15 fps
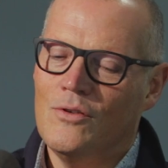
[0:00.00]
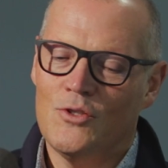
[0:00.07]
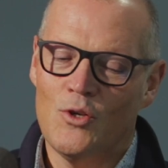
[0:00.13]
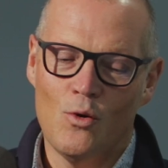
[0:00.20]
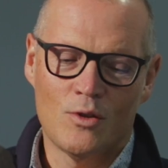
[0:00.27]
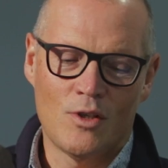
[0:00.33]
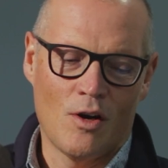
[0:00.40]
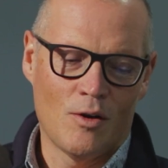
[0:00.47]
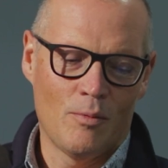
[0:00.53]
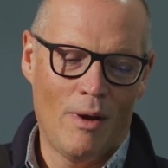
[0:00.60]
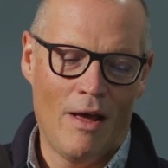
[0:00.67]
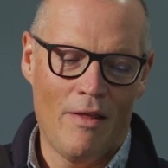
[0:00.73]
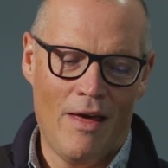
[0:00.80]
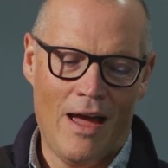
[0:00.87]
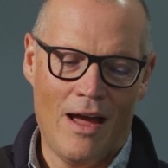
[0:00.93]
talked, Dunk,
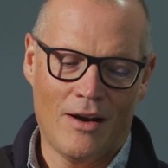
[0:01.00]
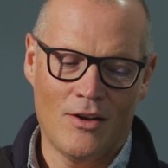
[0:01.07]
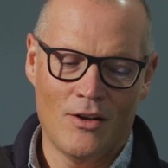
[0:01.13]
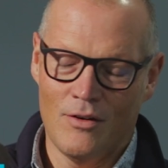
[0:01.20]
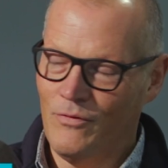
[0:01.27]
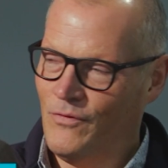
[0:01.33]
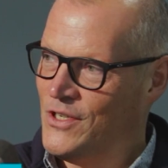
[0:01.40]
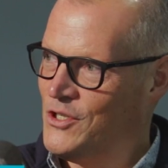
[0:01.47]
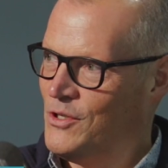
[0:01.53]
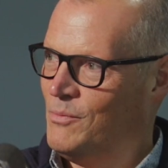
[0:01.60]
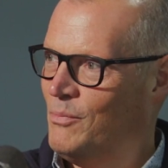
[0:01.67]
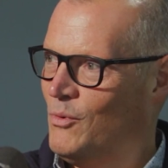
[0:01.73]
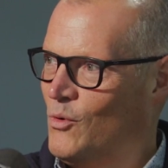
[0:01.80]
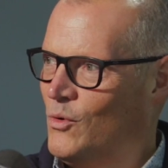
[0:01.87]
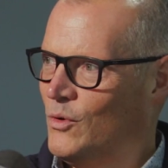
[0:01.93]
about that kind of
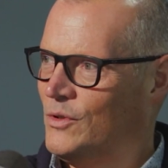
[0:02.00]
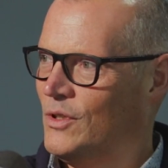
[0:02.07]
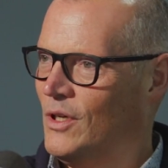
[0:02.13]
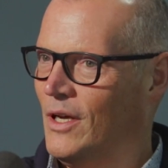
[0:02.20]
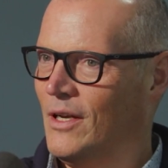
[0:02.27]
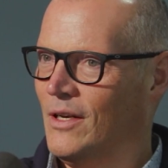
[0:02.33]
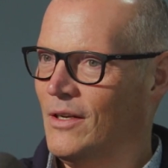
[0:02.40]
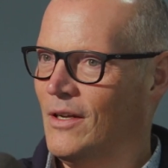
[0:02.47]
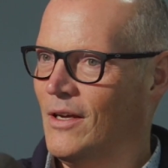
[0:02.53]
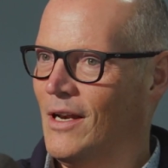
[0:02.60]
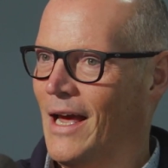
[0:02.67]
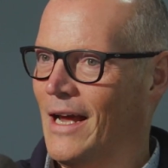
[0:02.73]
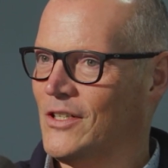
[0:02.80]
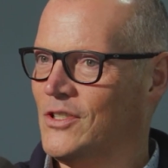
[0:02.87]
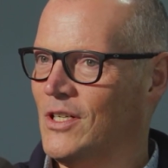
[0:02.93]
vision board,
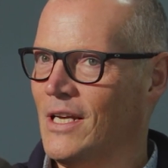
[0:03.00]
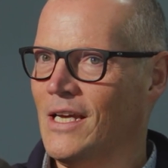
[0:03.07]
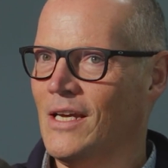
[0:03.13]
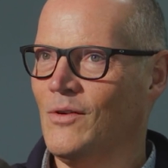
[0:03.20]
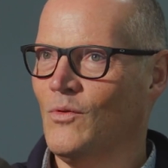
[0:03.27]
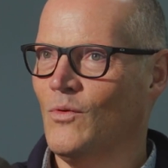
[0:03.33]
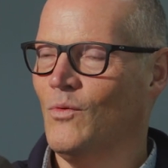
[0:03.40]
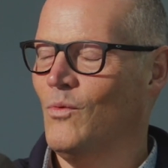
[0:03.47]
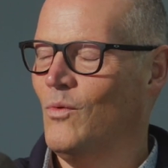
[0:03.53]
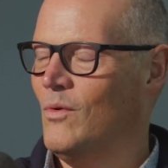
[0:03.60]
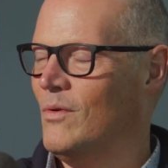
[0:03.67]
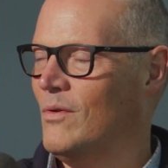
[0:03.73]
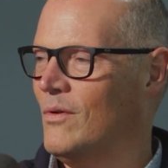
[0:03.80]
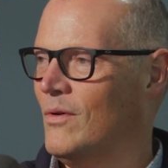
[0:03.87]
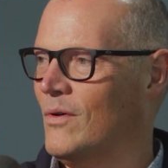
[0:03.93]
and actually,
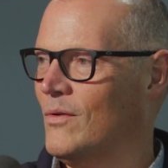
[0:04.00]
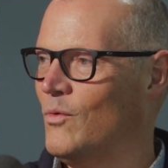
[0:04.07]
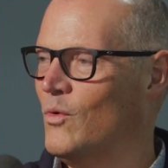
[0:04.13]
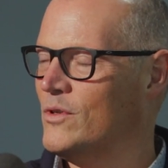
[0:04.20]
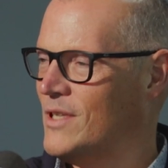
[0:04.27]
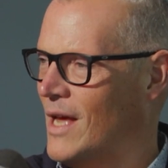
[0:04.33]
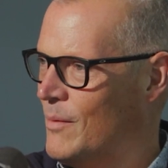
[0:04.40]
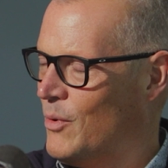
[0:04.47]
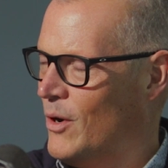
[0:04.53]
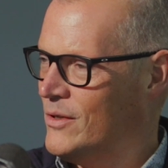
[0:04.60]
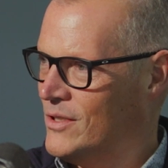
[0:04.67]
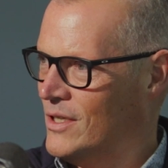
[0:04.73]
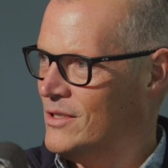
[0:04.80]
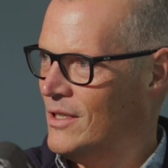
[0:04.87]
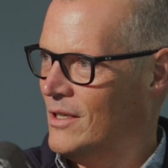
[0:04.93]
what does that
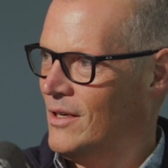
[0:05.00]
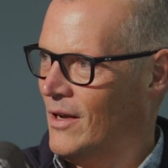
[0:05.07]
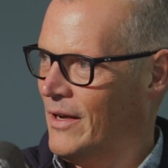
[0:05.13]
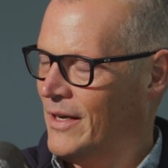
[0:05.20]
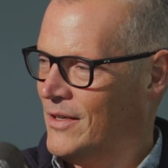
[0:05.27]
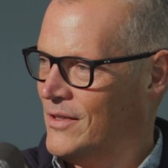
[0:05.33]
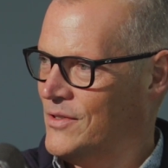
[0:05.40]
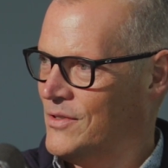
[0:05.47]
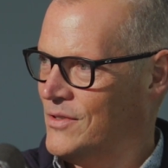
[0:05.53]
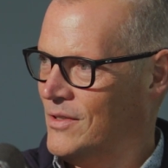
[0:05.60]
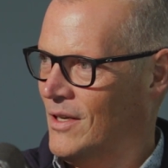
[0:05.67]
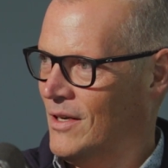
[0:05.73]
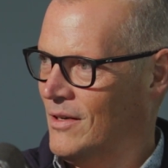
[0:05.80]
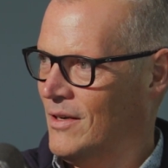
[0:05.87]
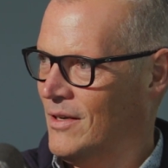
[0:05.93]
process look like? Because,
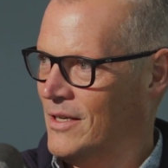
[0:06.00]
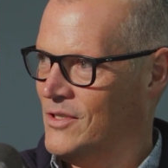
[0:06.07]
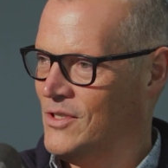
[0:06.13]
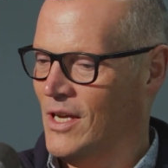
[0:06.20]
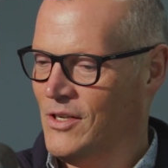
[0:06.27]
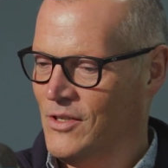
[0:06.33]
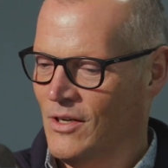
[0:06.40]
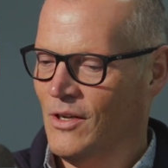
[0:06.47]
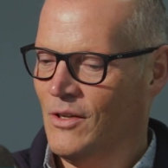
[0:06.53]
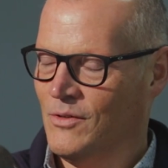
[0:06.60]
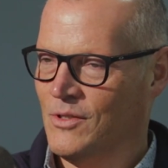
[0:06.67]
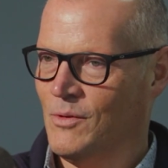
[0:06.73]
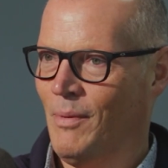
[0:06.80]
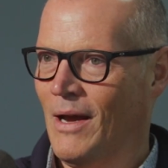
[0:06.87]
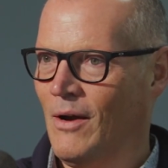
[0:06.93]
like you said,
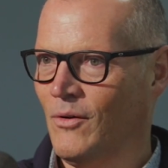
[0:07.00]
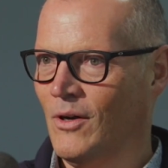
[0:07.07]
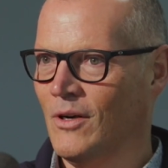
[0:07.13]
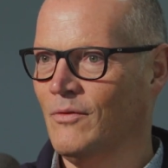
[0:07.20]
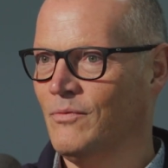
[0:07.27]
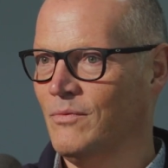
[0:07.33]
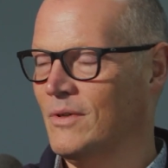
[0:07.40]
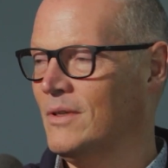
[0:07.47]
it's about kind of